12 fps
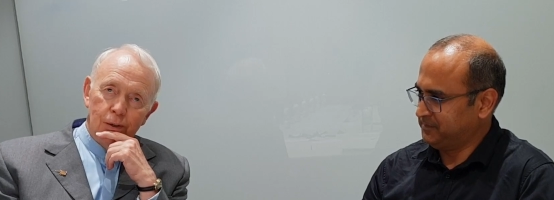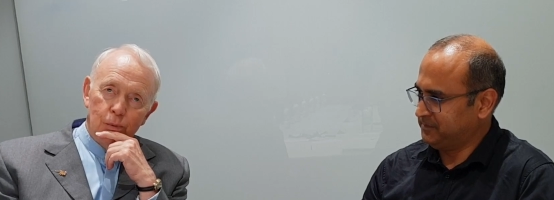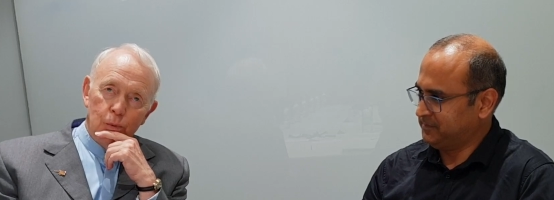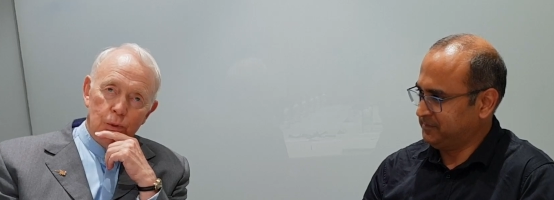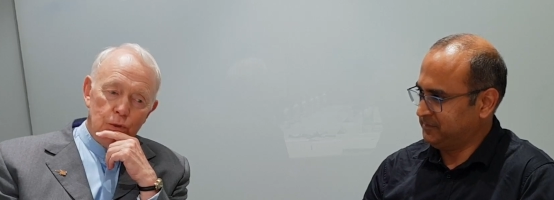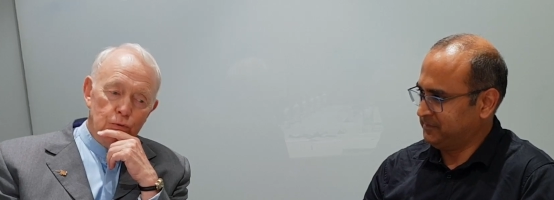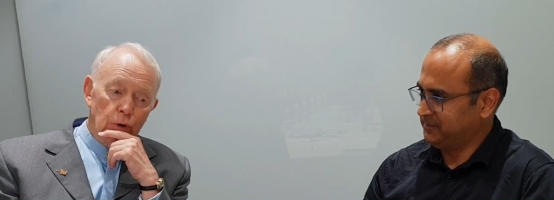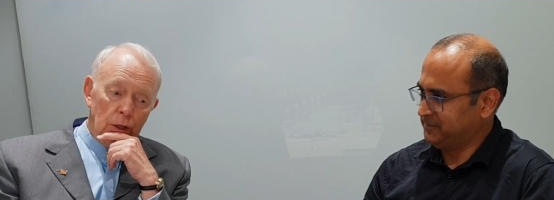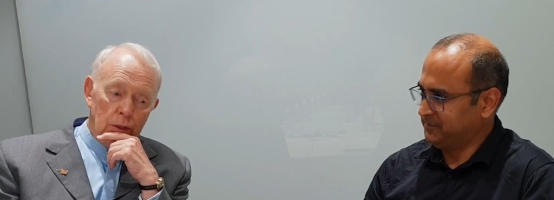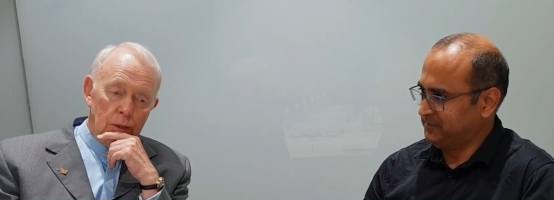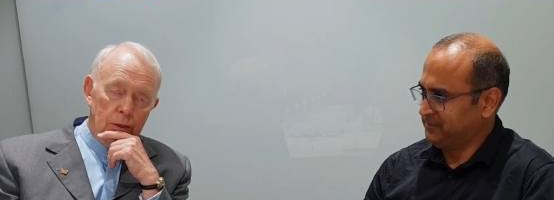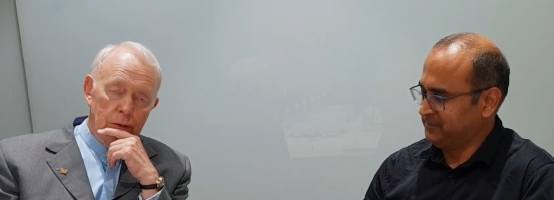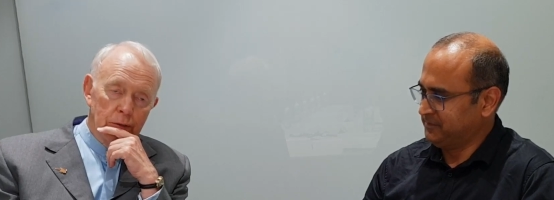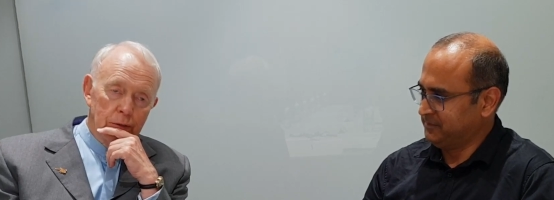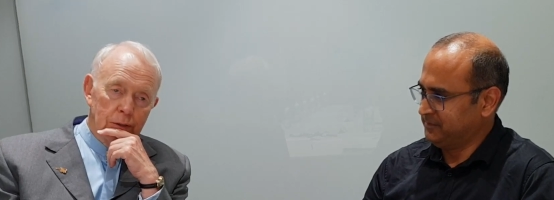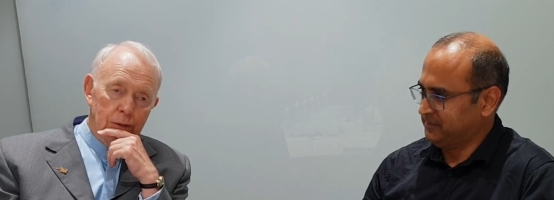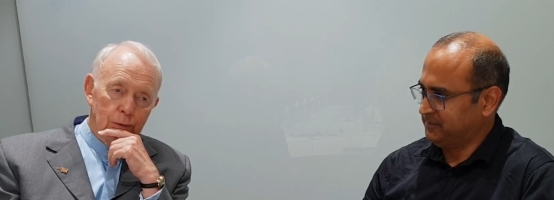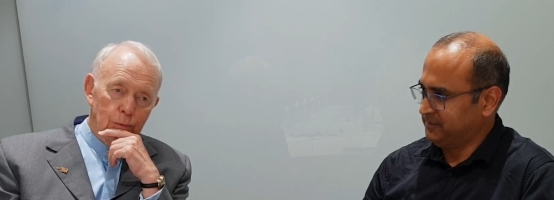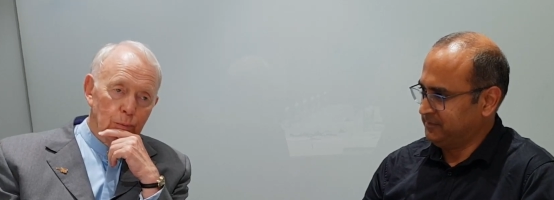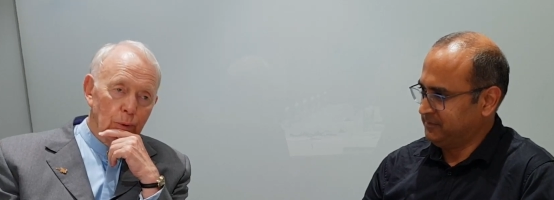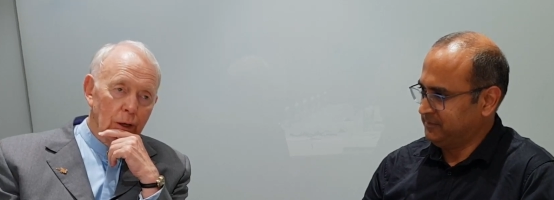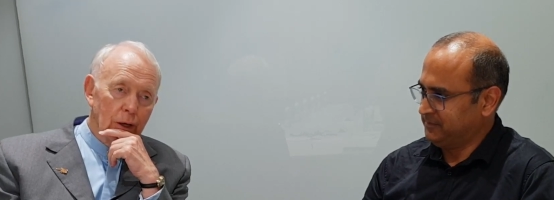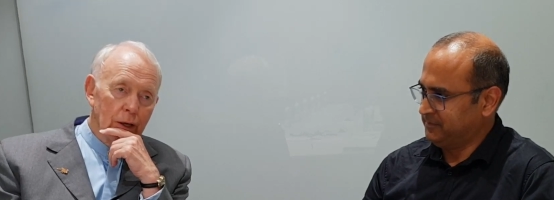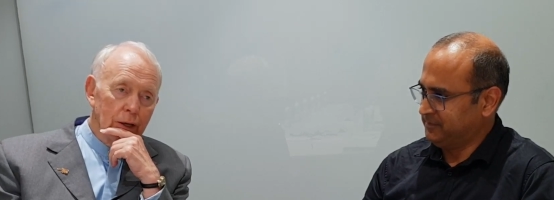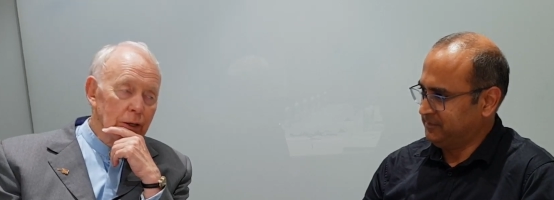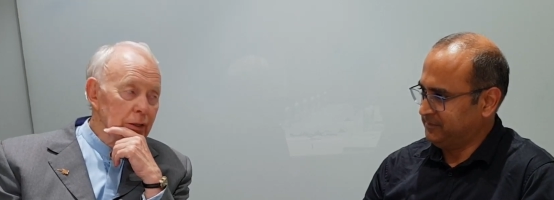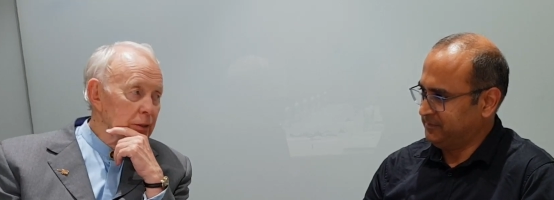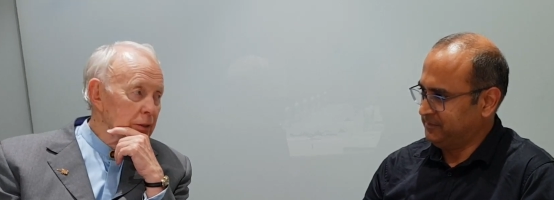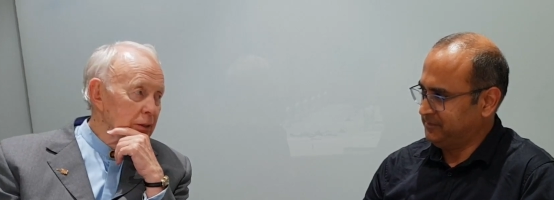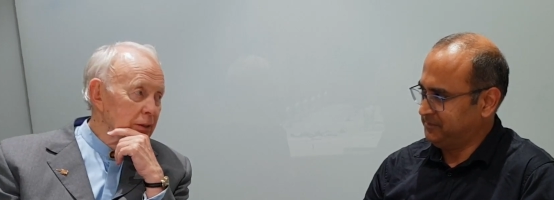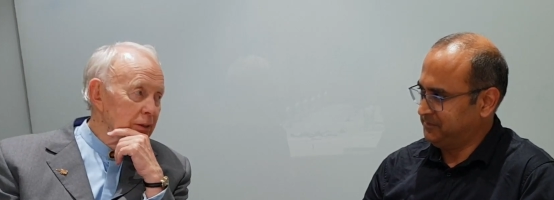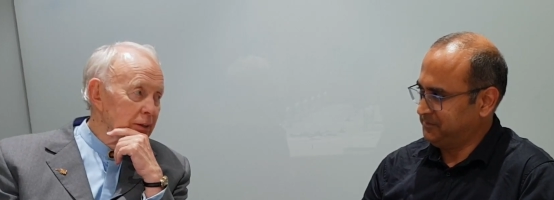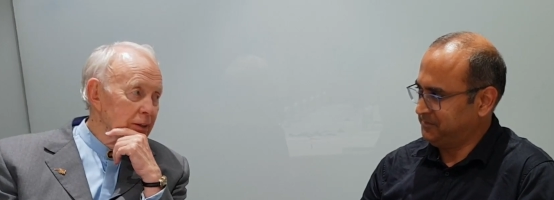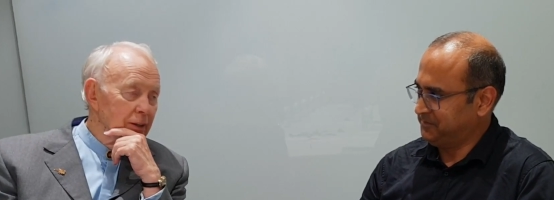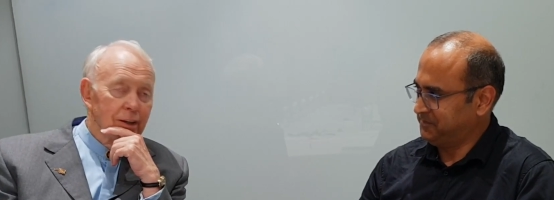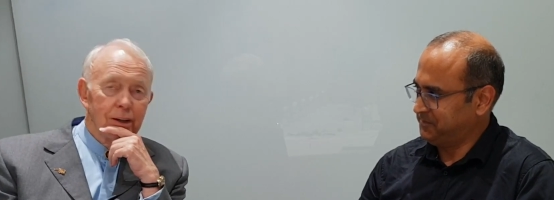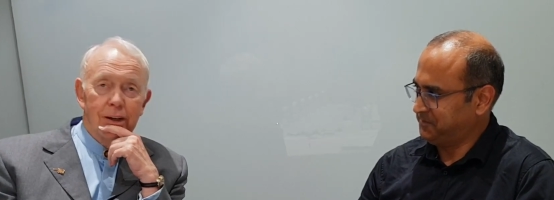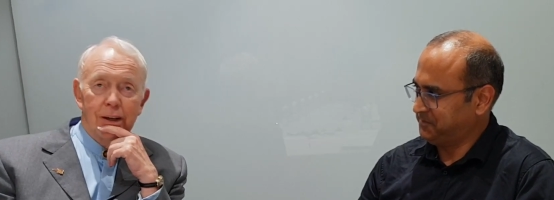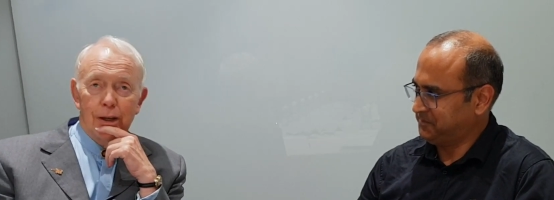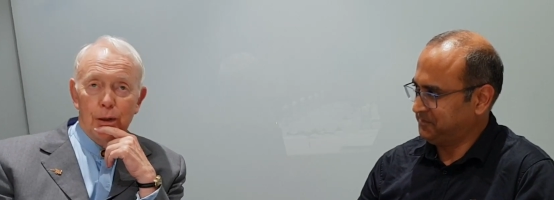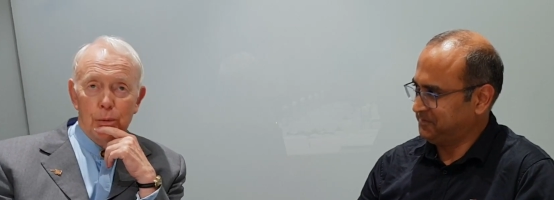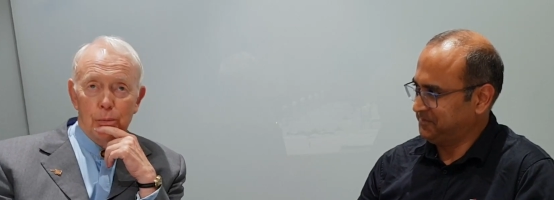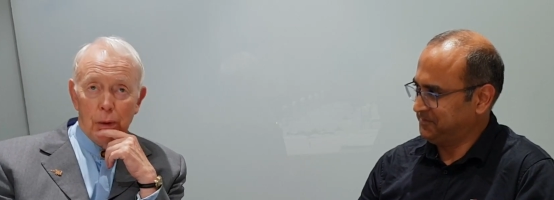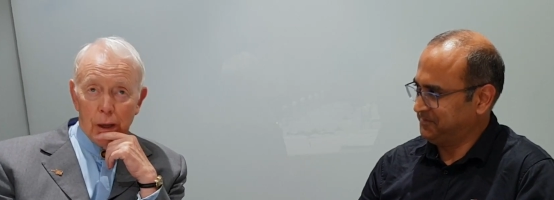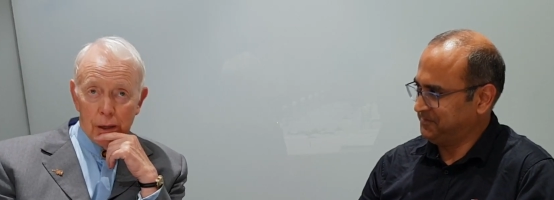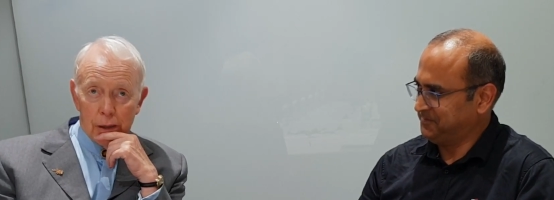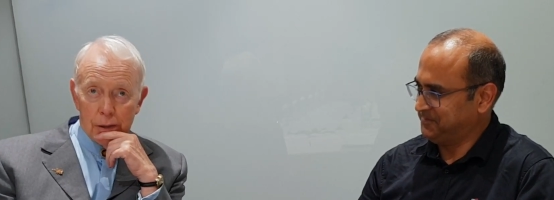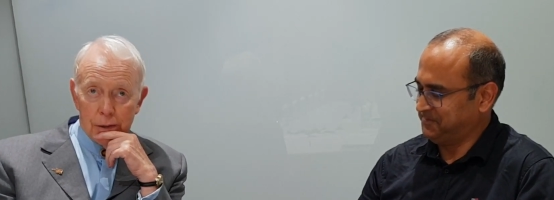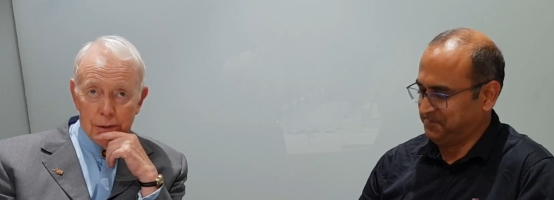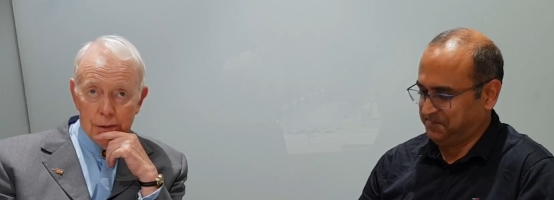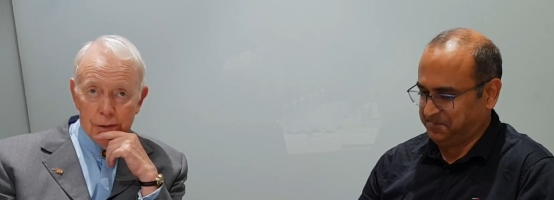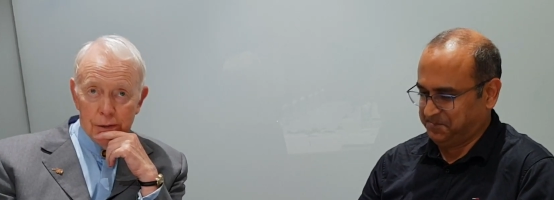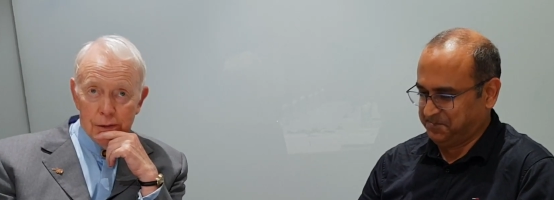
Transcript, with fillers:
Speaker 1: was written by a man